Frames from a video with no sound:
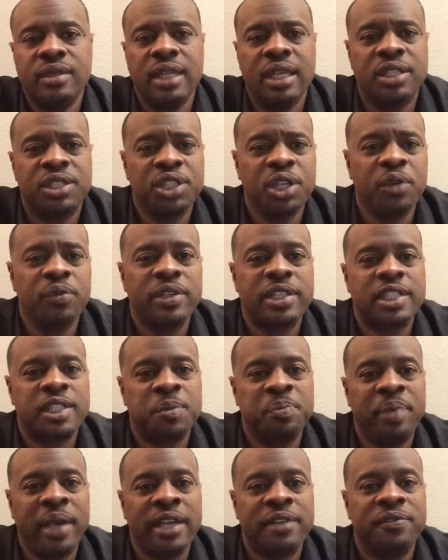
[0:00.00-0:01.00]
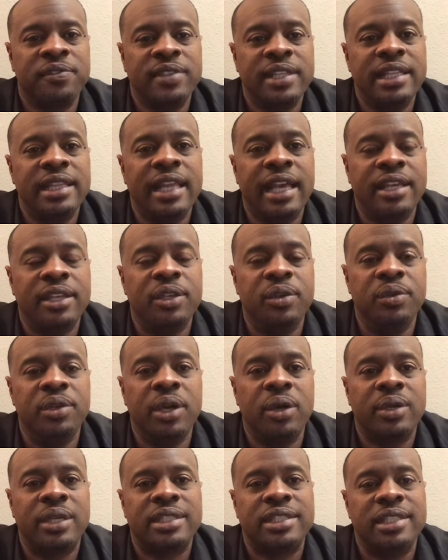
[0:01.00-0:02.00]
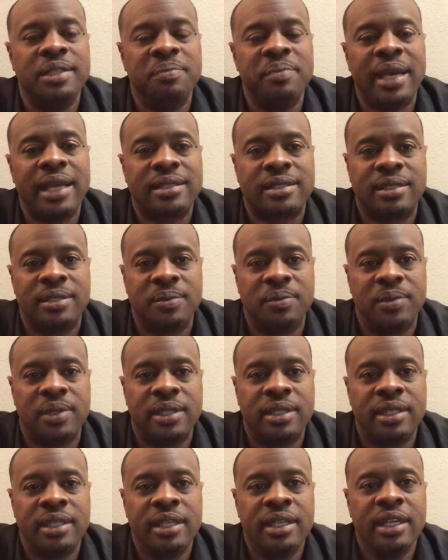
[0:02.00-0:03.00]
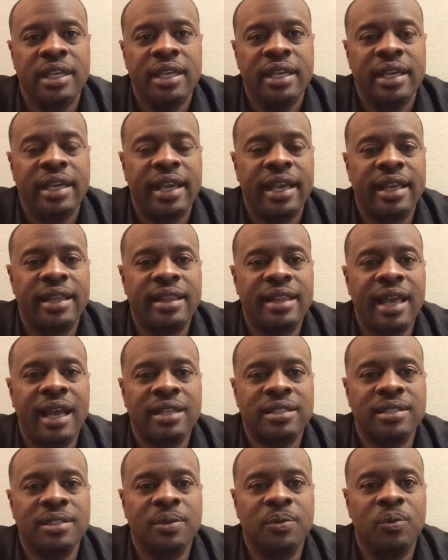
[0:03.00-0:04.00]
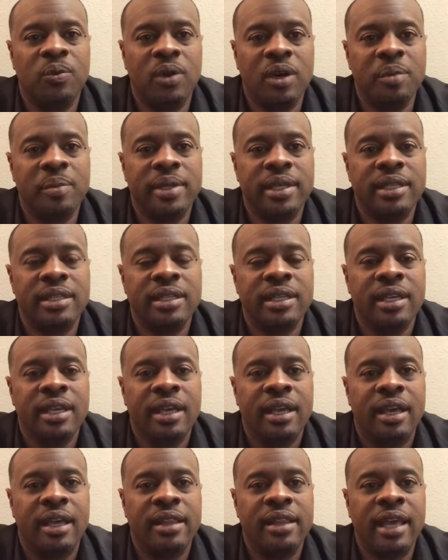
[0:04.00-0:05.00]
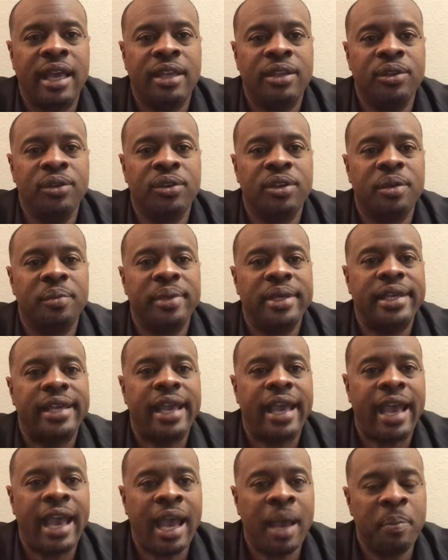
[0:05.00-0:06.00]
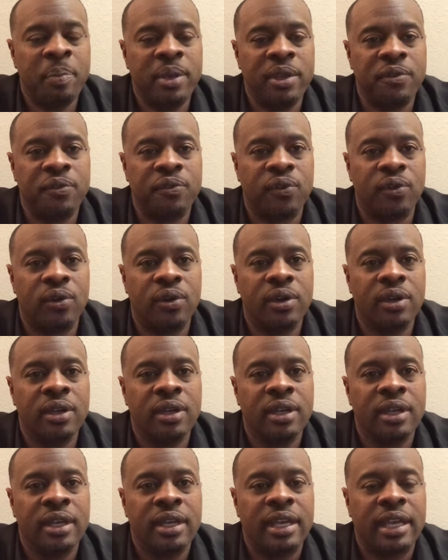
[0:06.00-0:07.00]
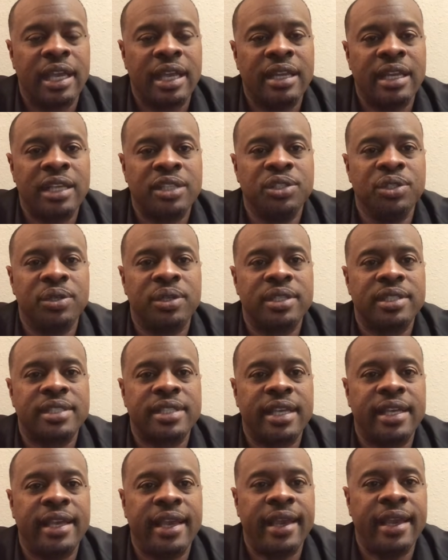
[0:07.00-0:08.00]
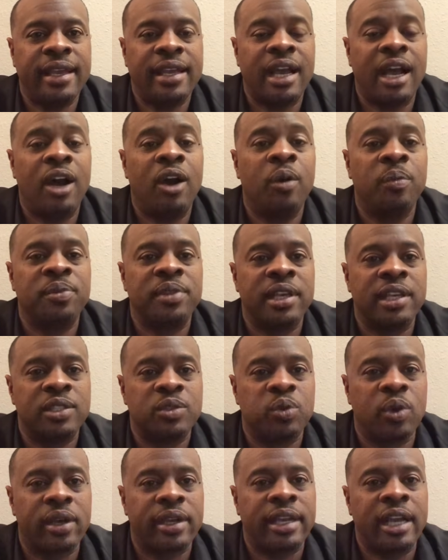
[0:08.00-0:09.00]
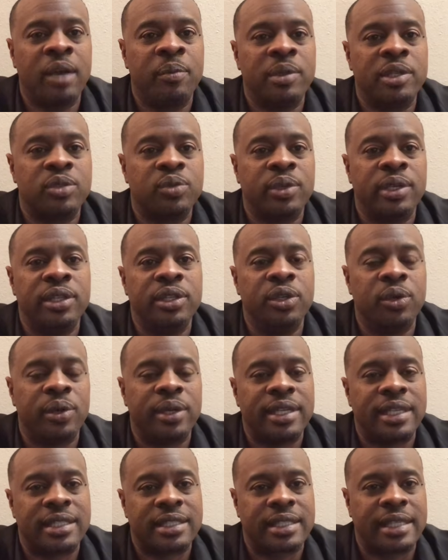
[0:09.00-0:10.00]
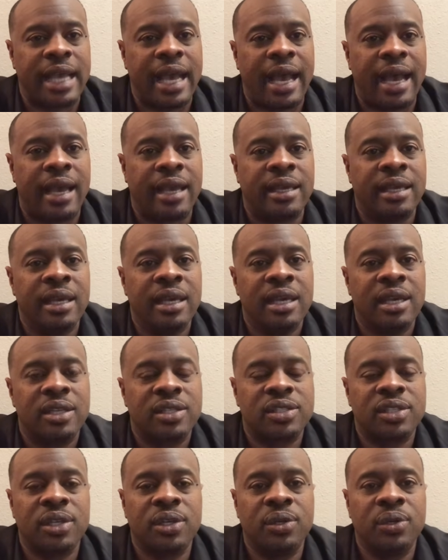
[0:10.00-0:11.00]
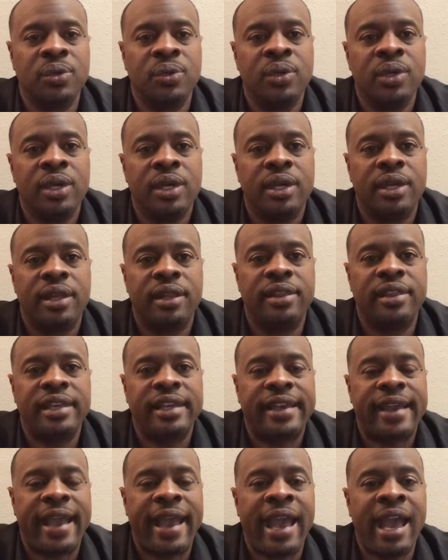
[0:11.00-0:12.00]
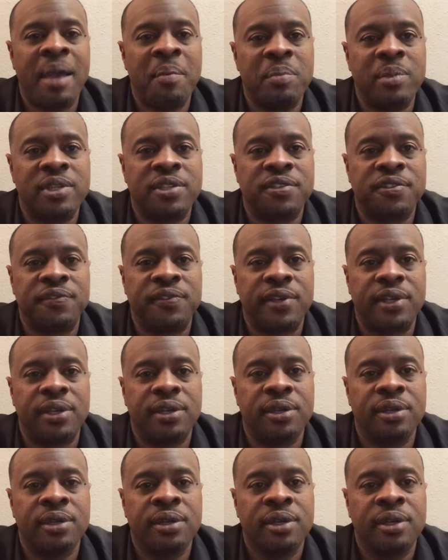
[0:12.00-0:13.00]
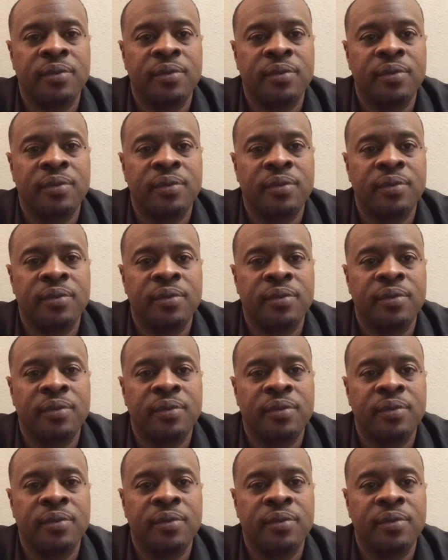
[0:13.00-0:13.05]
she'll respectfully let you know that she met someone. And that's a woman that you can be happy for and that you can say, hey, I hope things work out between you and this guy. So the atmosphere